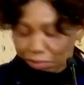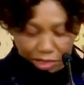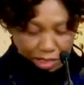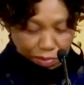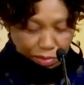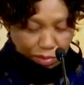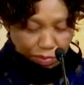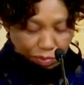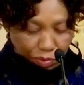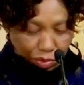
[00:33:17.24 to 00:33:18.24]
Mthembu.
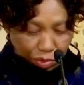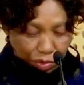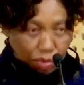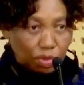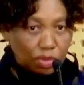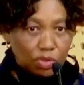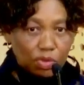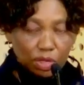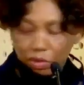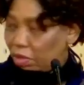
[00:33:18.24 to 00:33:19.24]

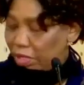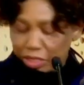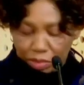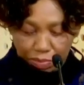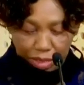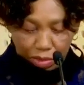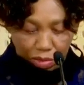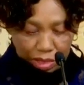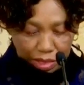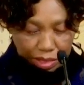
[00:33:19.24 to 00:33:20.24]
Also acknowledge my
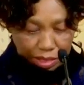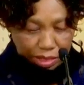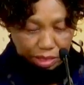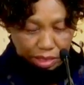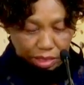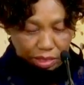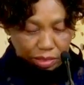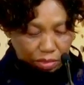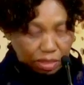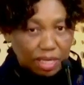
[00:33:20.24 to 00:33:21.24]
colleague,
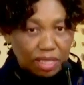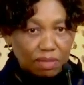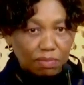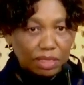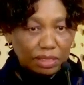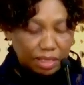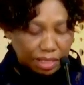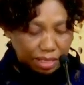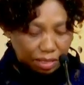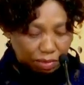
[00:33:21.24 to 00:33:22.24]
Dr.
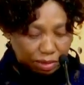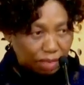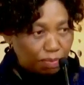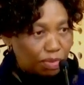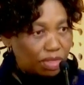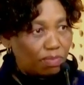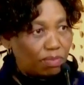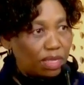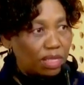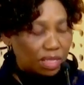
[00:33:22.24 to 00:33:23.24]
Nzimande, and our deputy
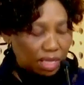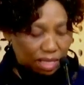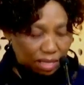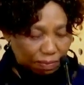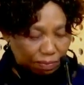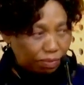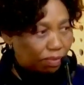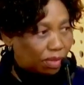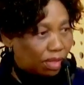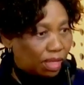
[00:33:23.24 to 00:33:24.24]
ministers.
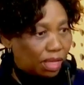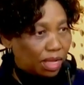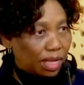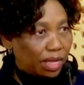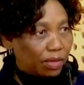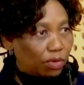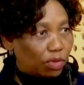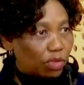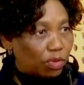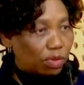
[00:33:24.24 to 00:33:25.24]
And
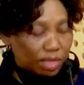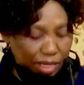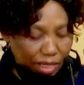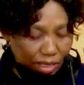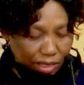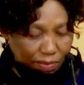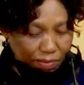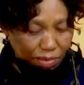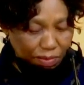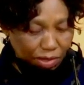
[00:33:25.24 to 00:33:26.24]
also thank
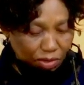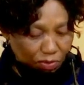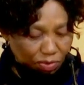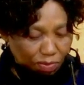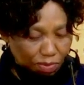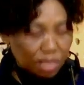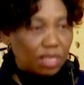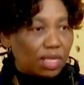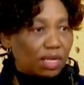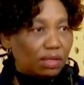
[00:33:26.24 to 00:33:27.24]
members of the
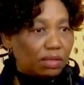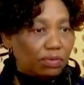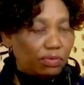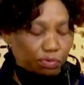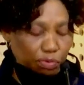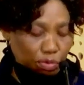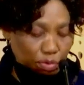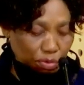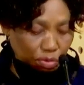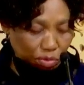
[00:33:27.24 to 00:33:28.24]
media
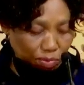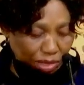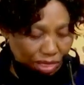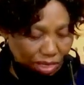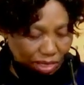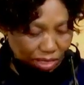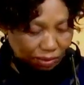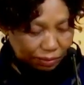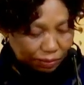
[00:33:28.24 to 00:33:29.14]
for your presence.